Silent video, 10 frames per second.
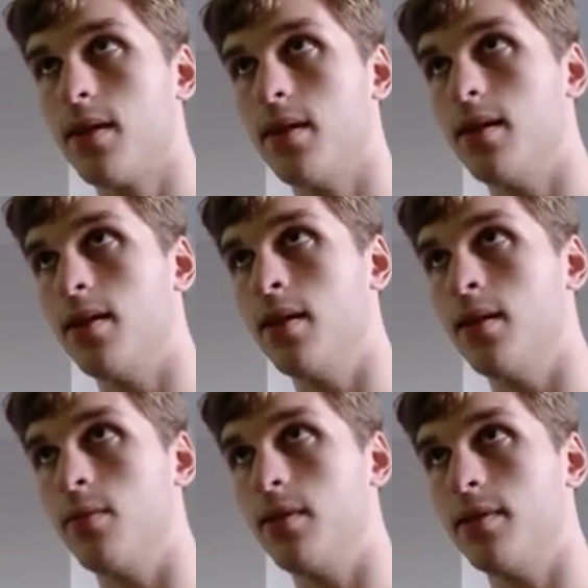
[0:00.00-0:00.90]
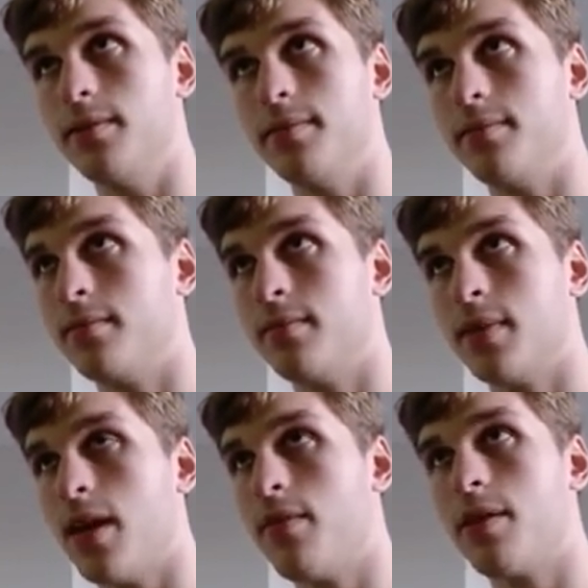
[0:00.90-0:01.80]
uh, we'll
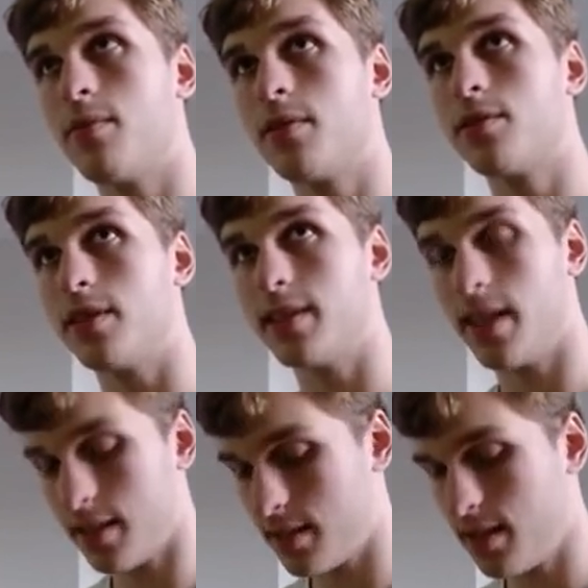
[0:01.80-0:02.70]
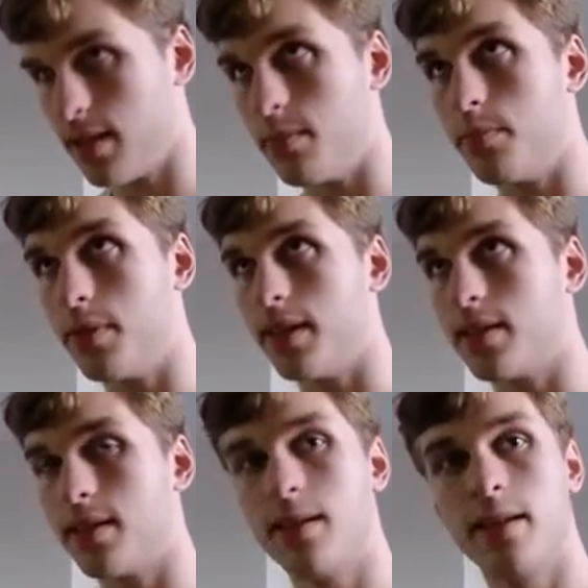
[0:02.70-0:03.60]
everything works exactly the same,
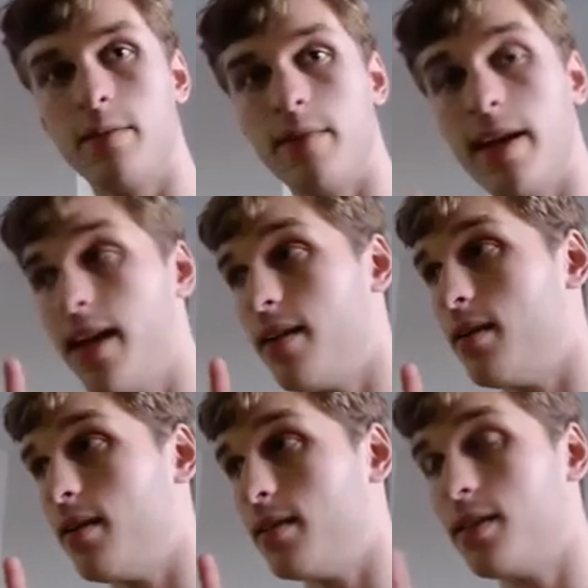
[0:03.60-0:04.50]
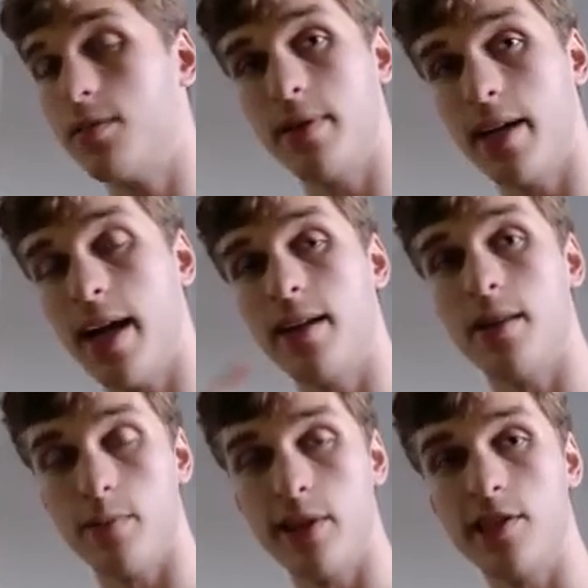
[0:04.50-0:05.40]
but we added uh, since we added
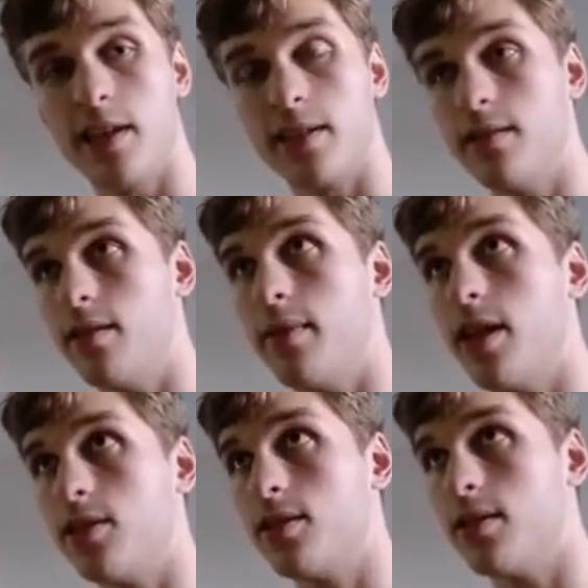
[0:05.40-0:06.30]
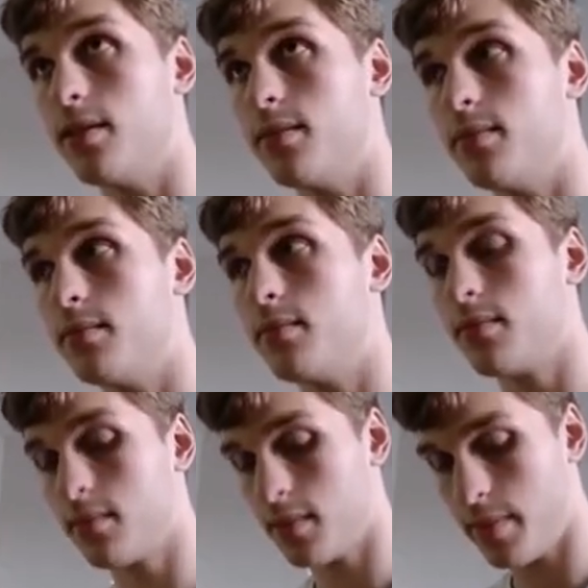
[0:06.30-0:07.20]
the reject no match um,
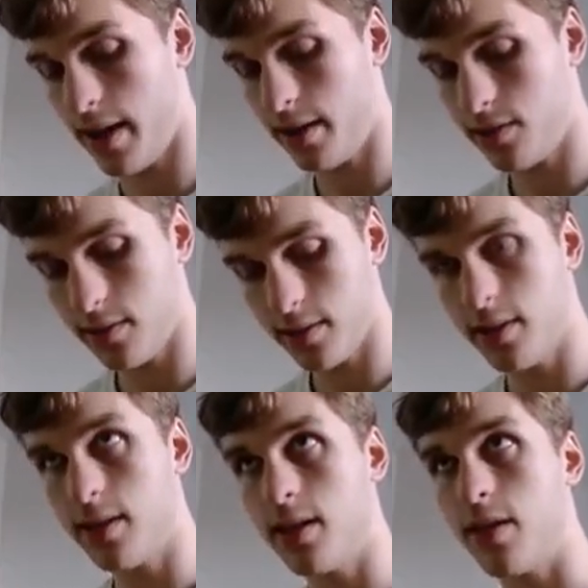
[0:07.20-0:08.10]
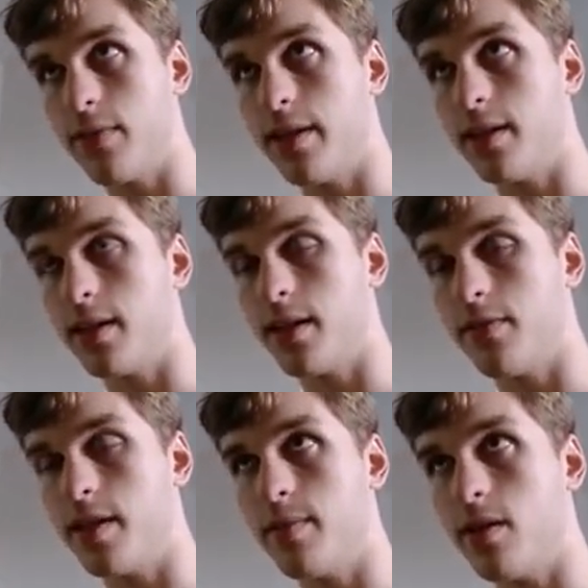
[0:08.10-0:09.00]
patch, if we
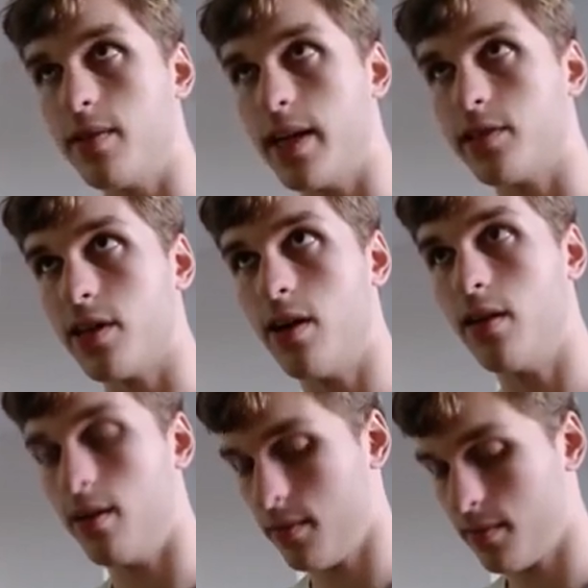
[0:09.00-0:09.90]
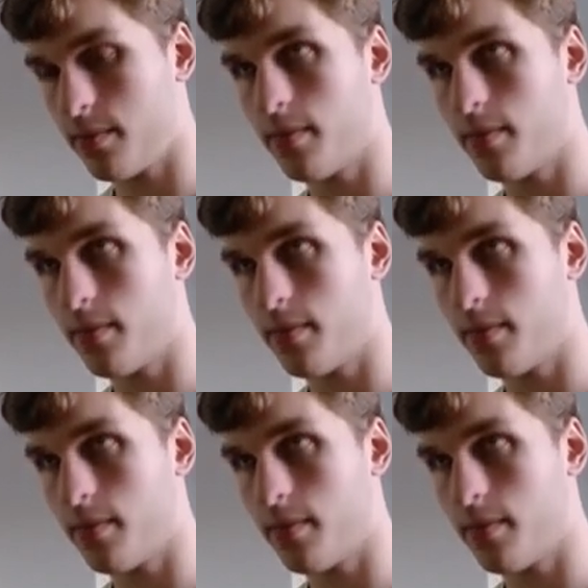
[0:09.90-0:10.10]
give dmenu dash r,